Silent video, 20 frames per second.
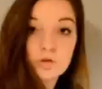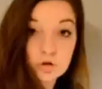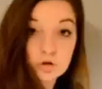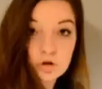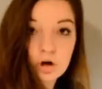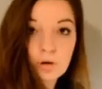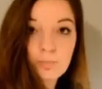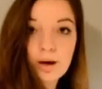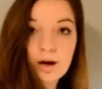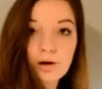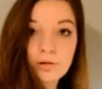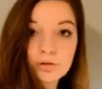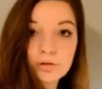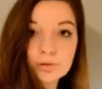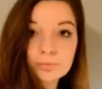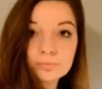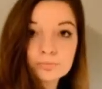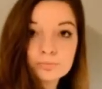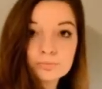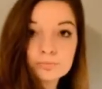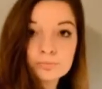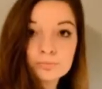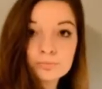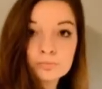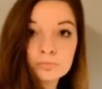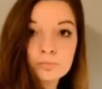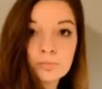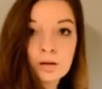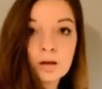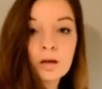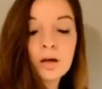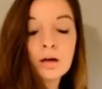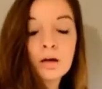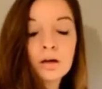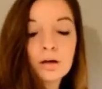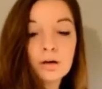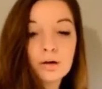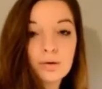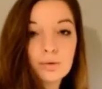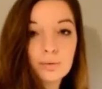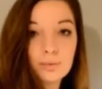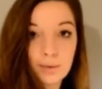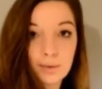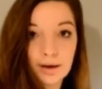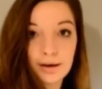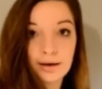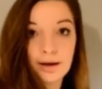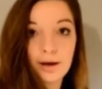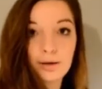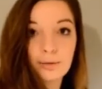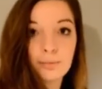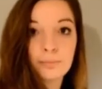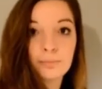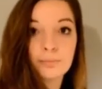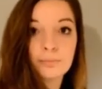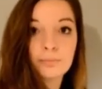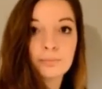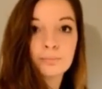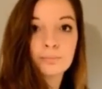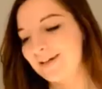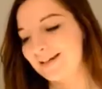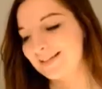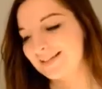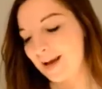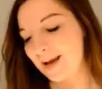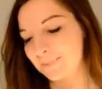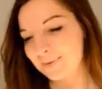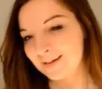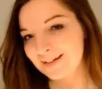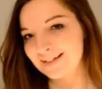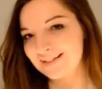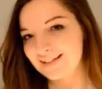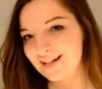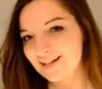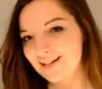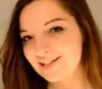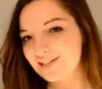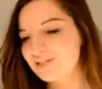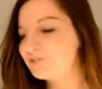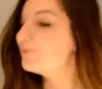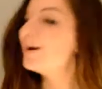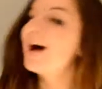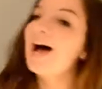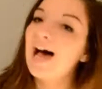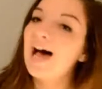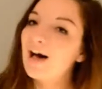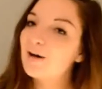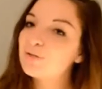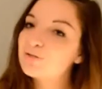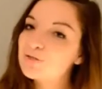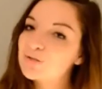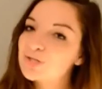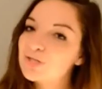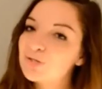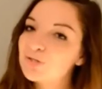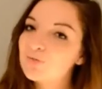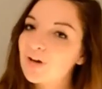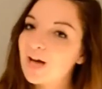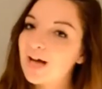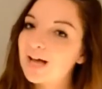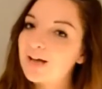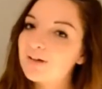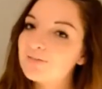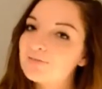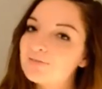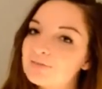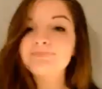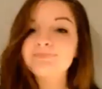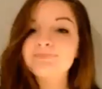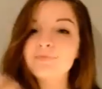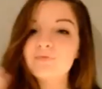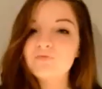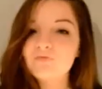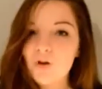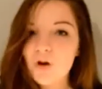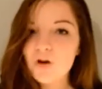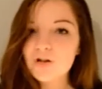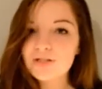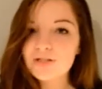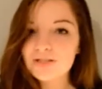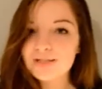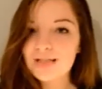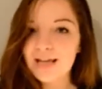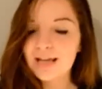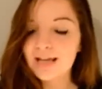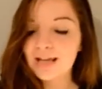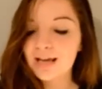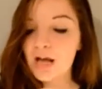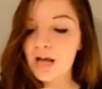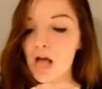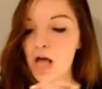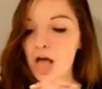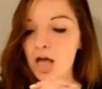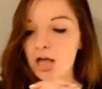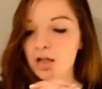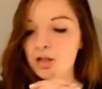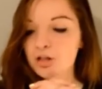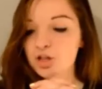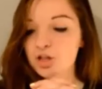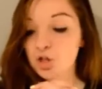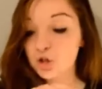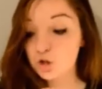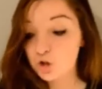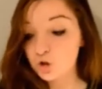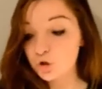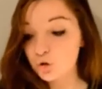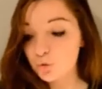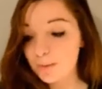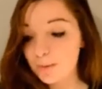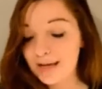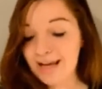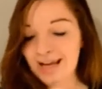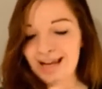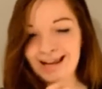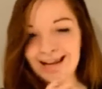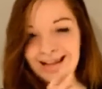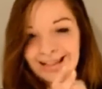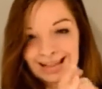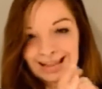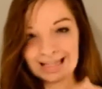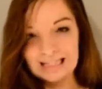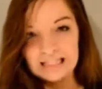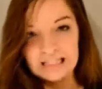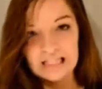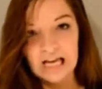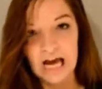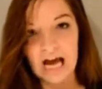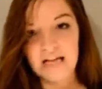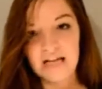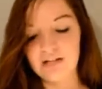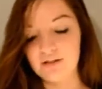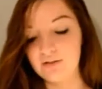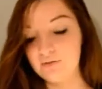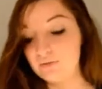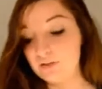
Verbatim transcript: to drop out right now, because I'm going to tell you how to survive. First thing to do in this kind of